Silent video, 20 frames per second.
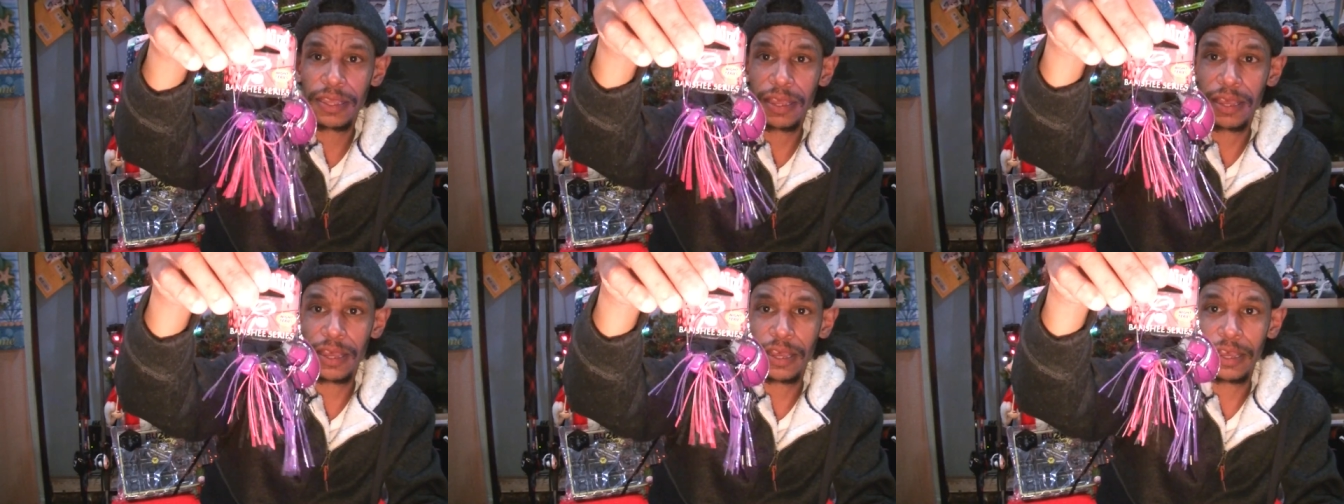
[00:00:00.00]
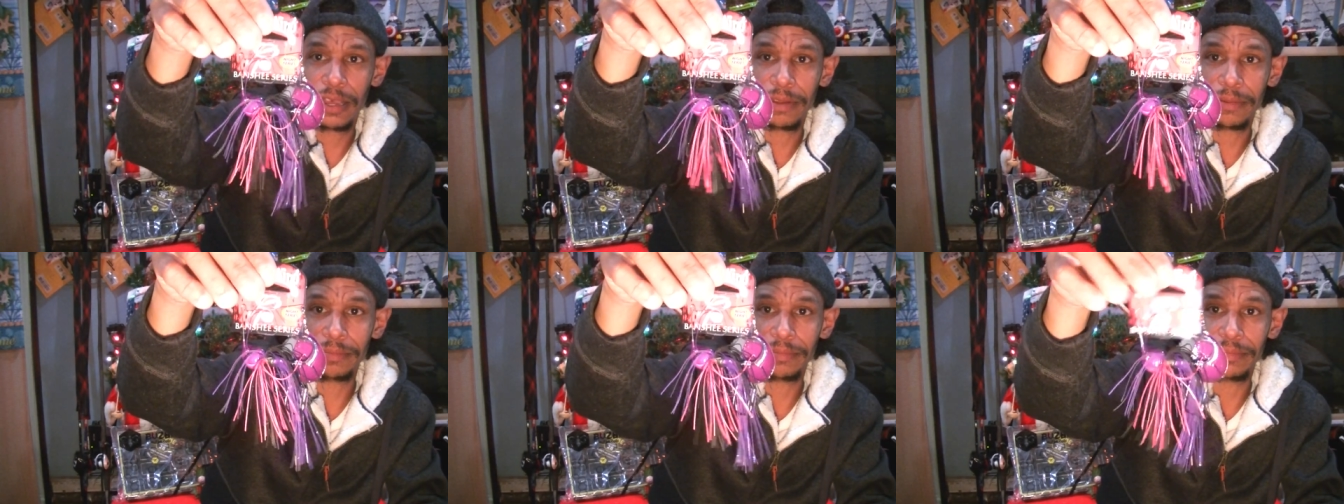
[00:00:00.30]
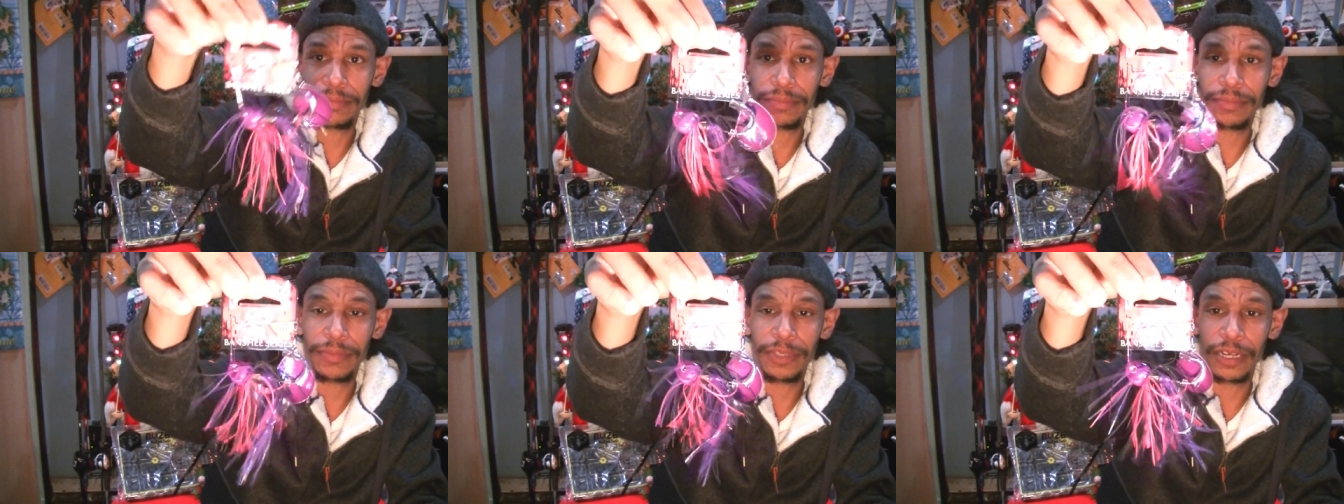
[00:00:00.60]
um,
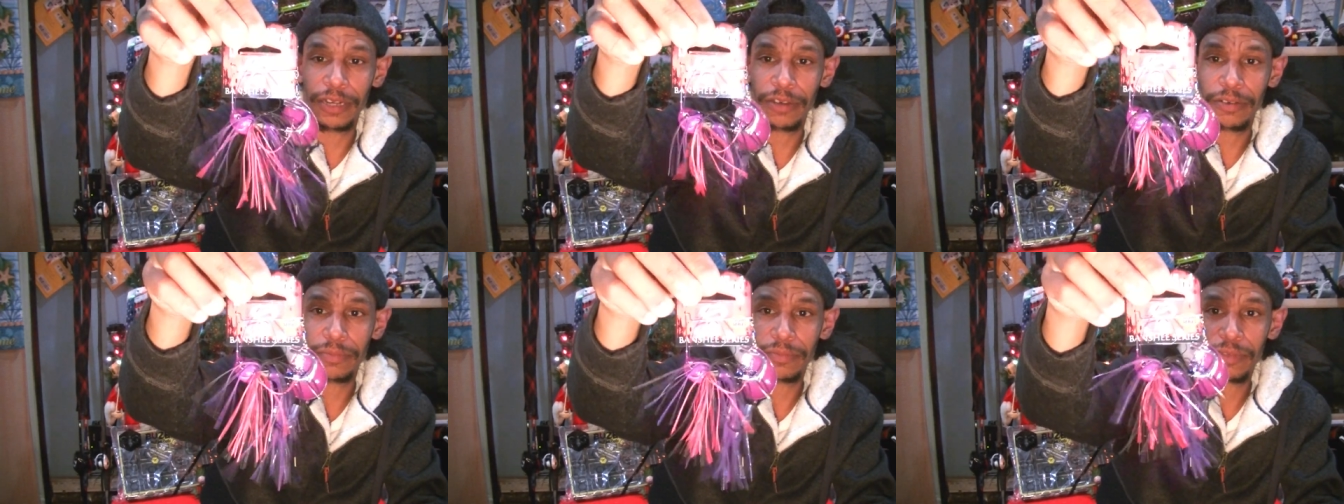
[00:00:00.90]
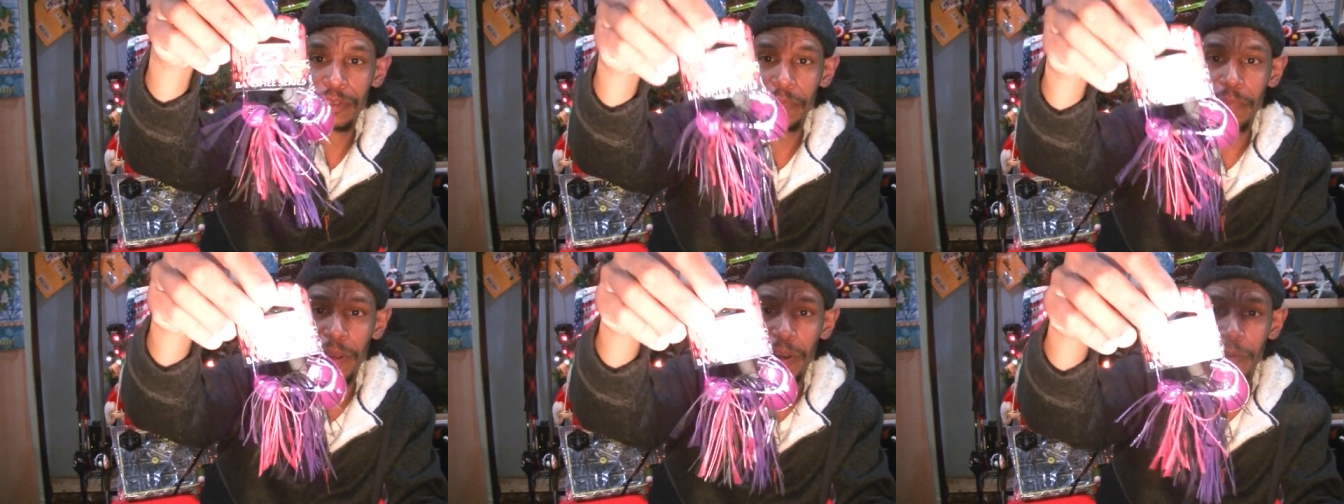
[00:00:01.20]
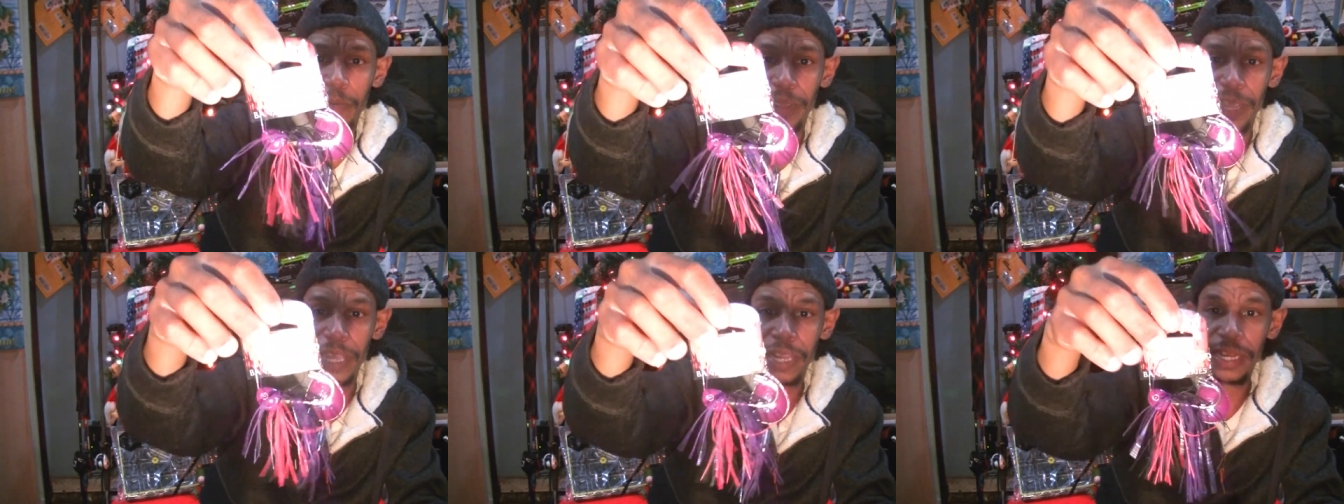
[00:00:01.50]
you know,
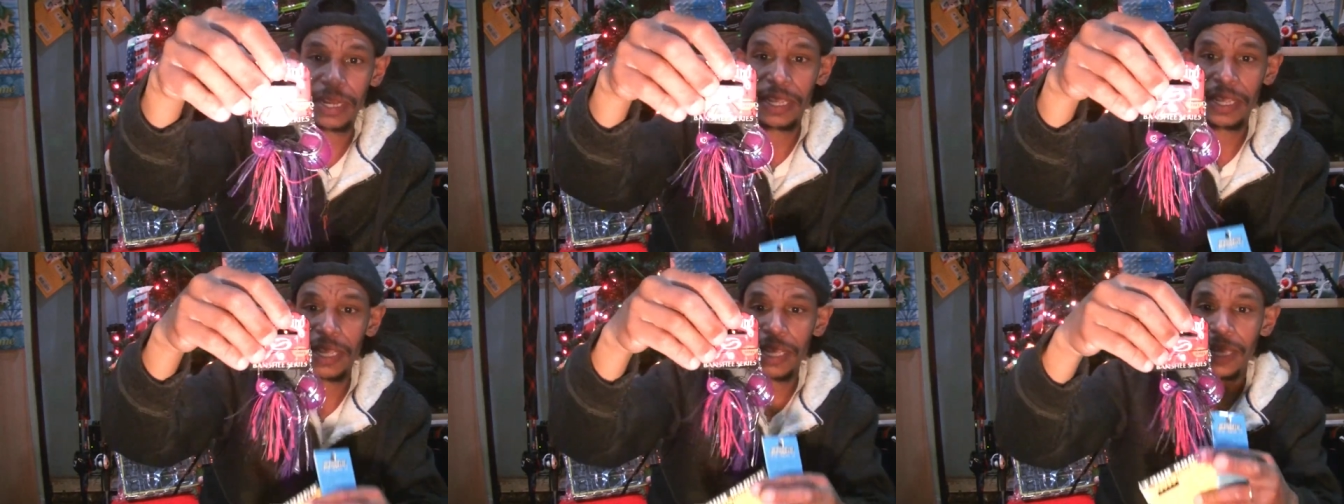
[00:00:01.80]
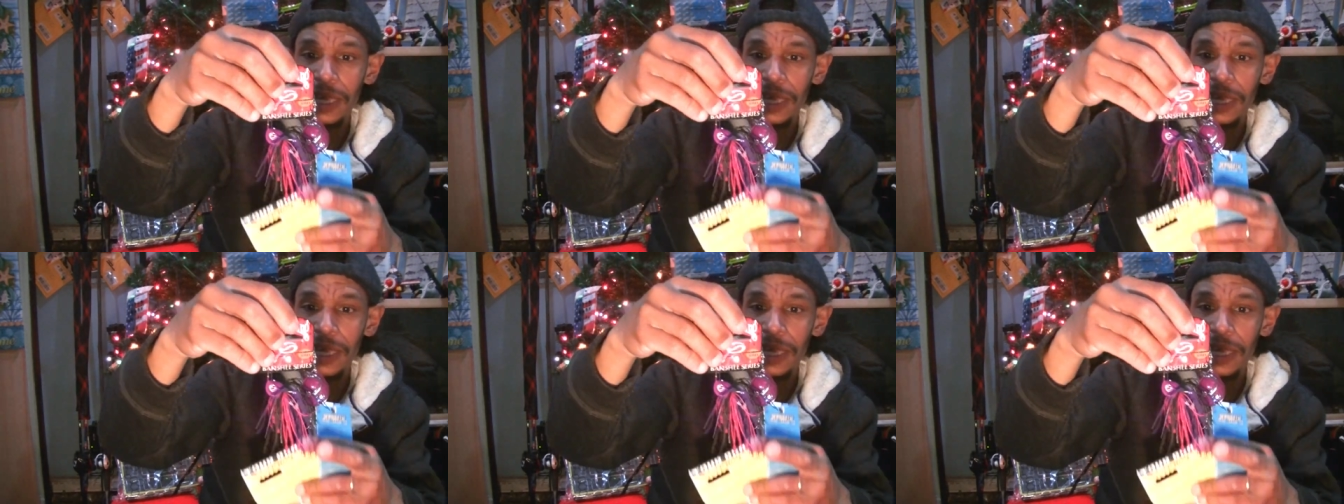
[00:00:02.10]
spinner bait.